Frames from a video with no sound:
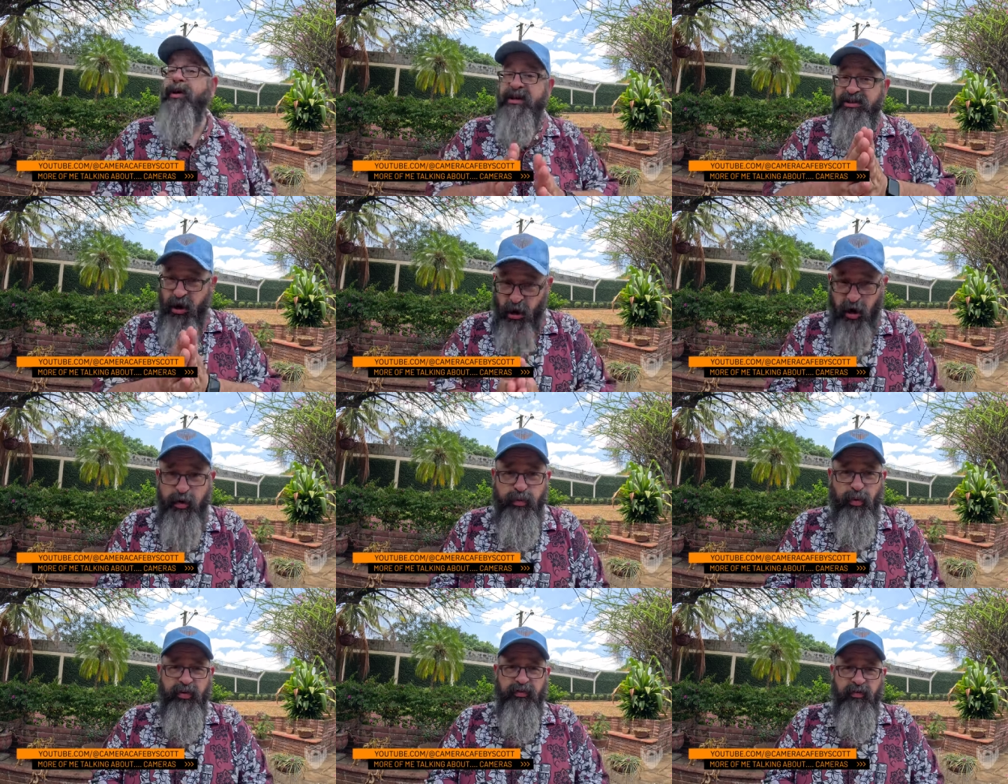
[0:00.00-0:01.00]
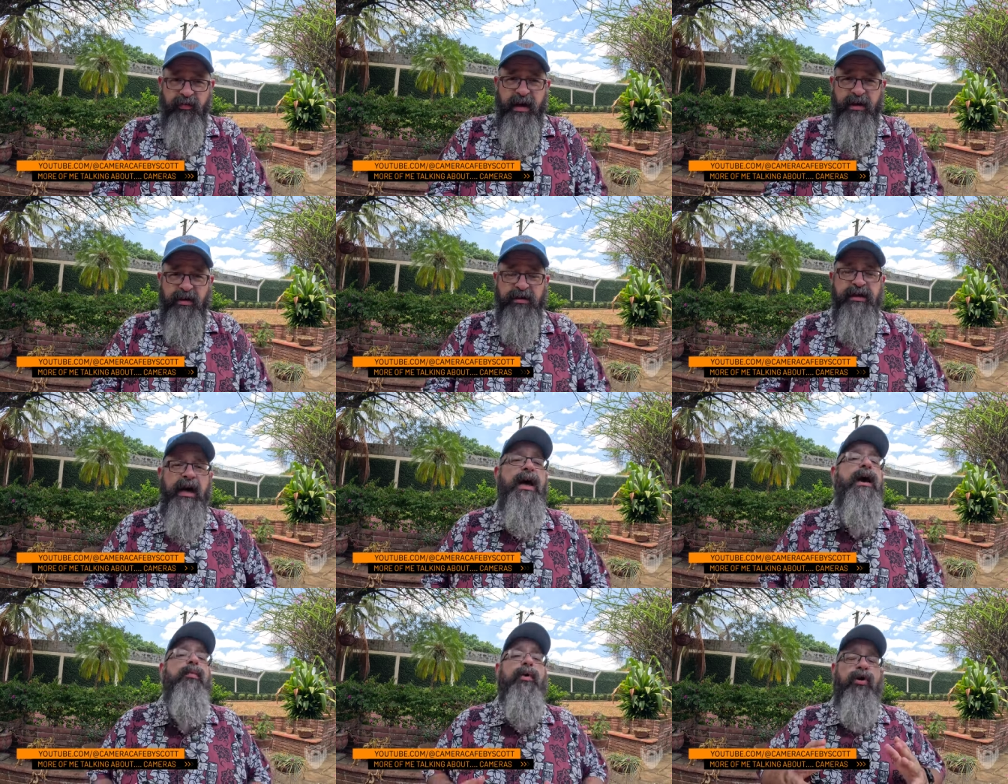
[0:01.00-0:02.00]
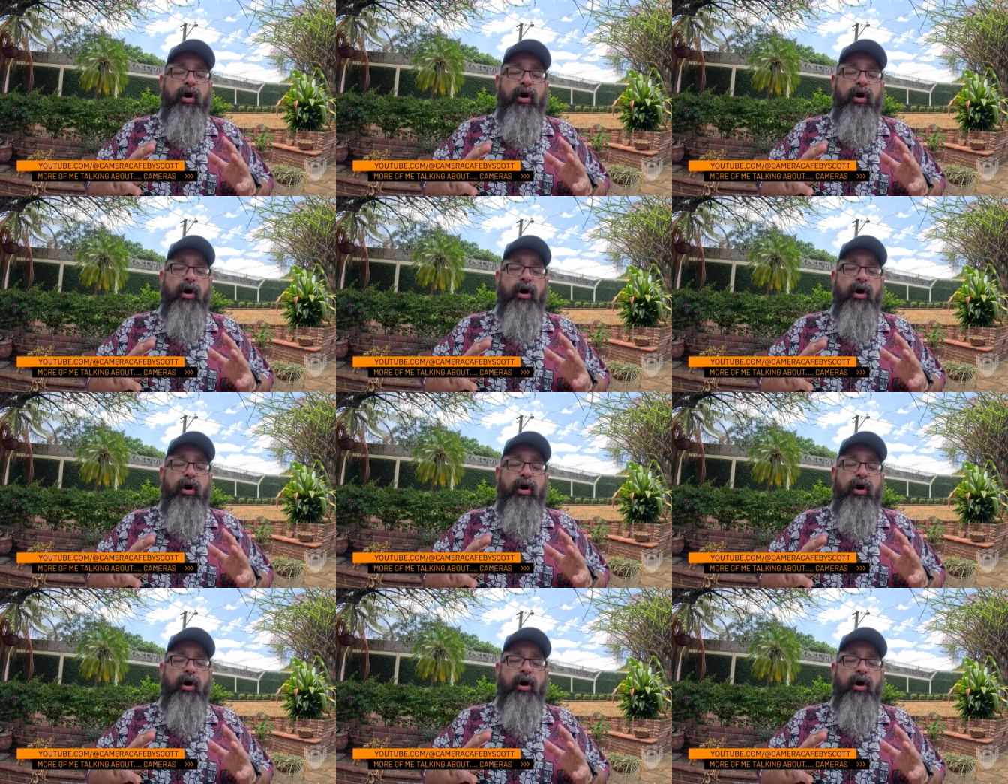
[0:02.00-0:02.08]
It is a hard border for vehicles with